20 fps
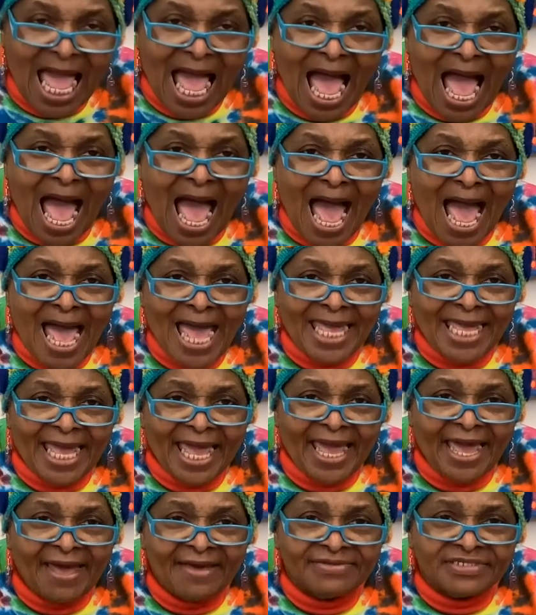I
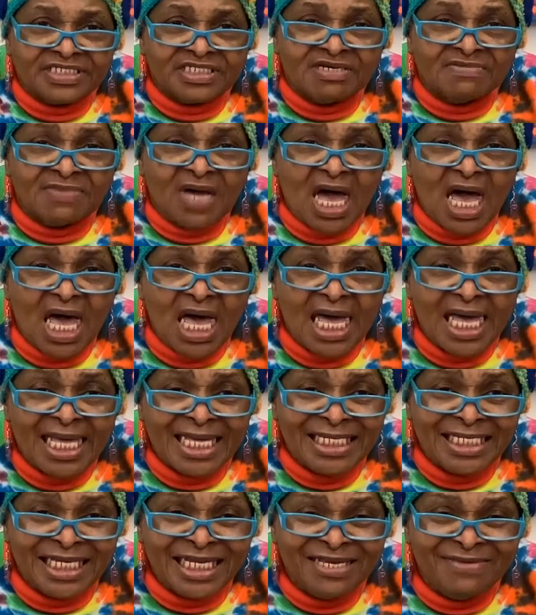have some
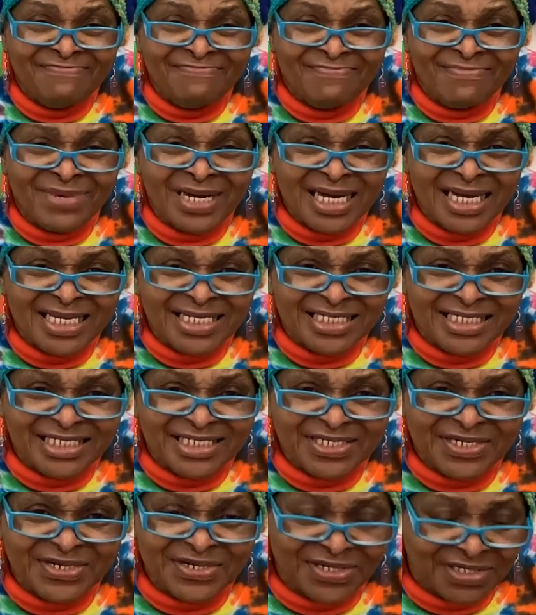honey
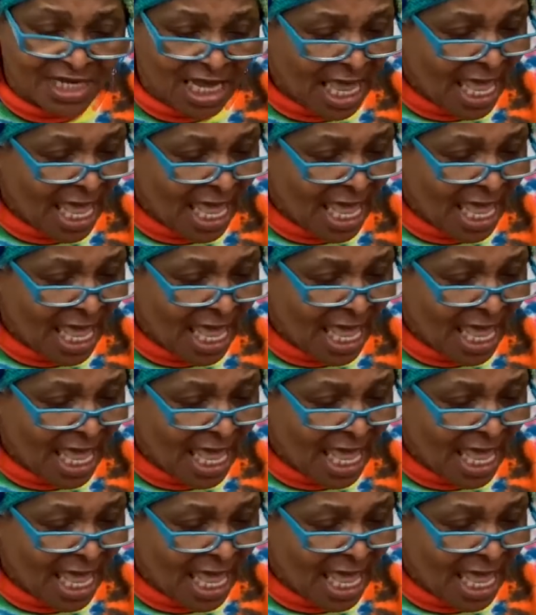mustard,